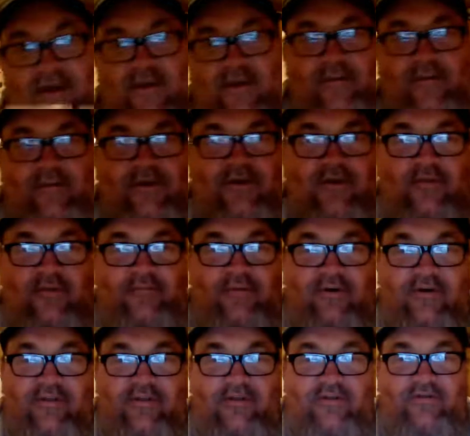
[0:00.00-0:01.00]
but we couldn't
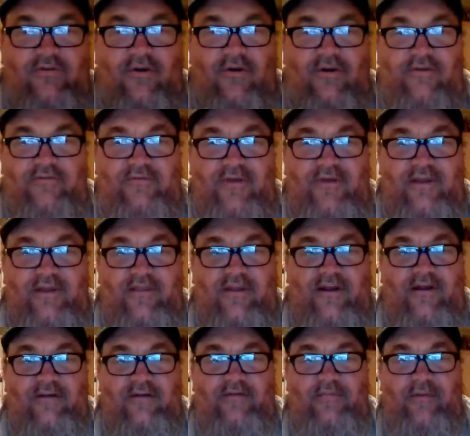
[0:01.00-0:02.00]
throw all 3 in
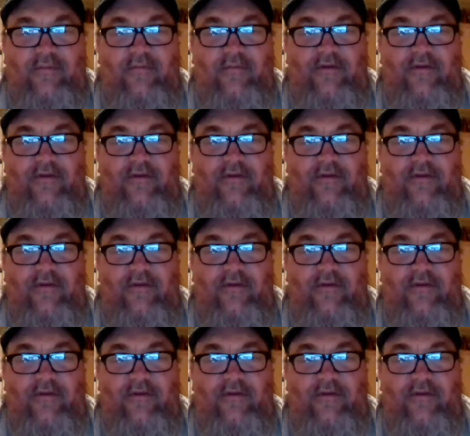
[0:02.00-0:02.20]
there, remember?